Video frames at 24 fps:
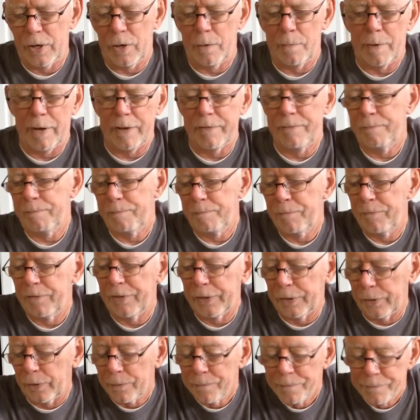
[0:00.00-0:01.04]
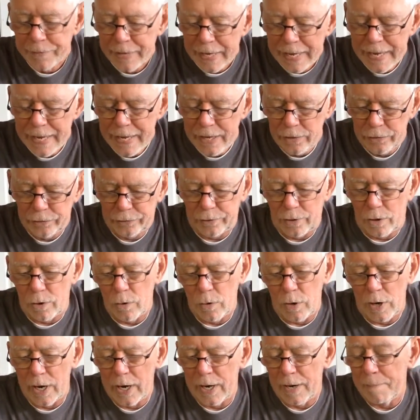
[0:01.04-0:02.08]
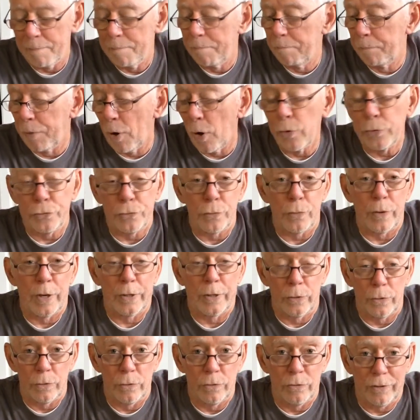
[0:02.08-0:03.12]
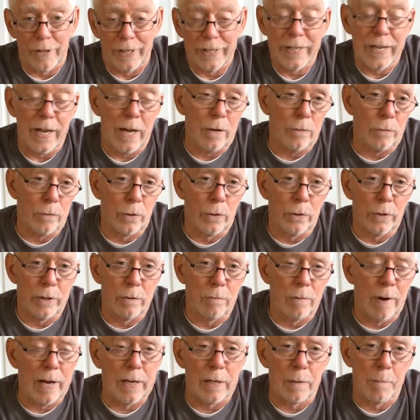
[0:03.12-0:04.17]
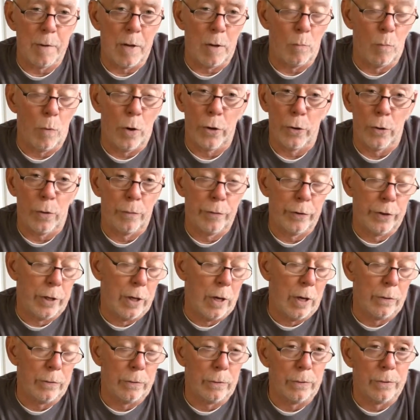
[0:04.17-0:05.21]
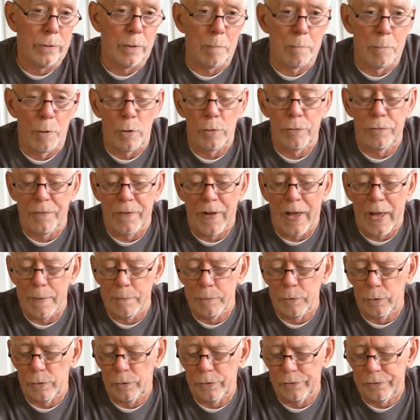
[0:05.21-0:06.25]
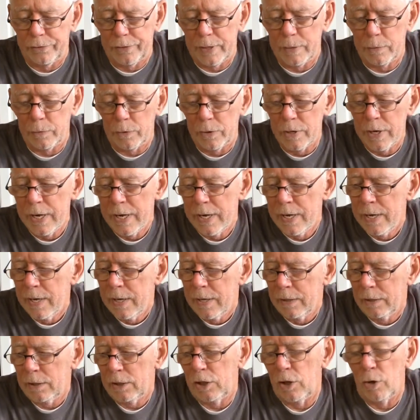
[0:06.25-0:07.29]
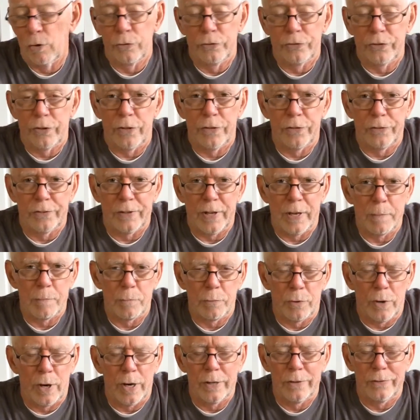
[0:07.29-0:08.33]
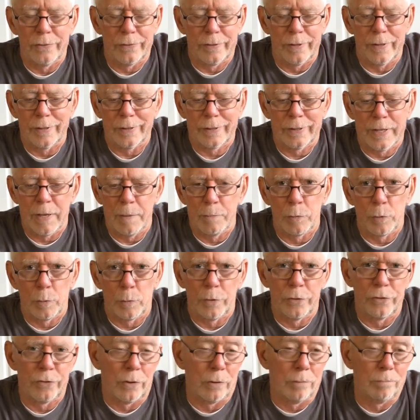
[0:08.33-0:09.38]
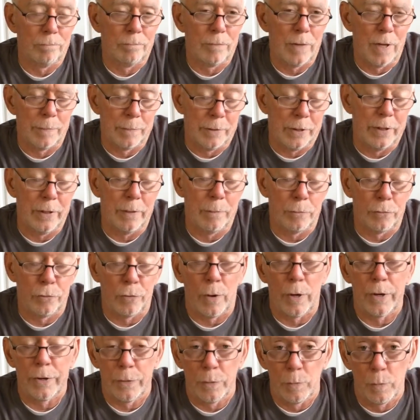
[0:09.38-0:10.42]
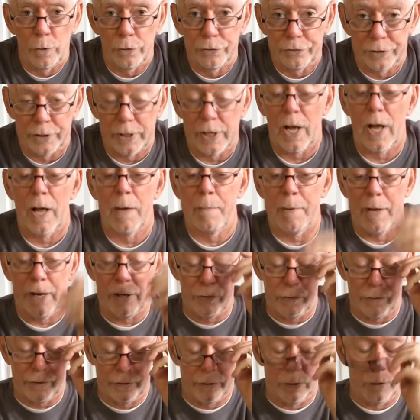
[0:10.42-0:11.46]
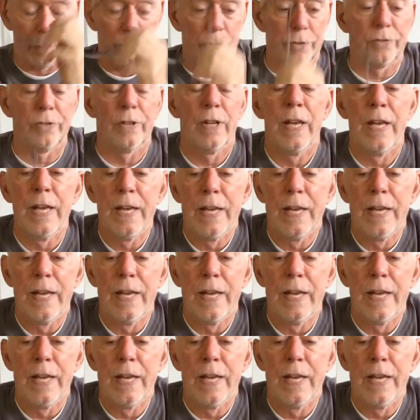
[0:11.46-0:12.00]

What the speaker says: my finger. So both triggers, I can't really recommend one over the other. They're both fabulous. They were close to the same price. The Kimber was, the Wilson Combat trigger was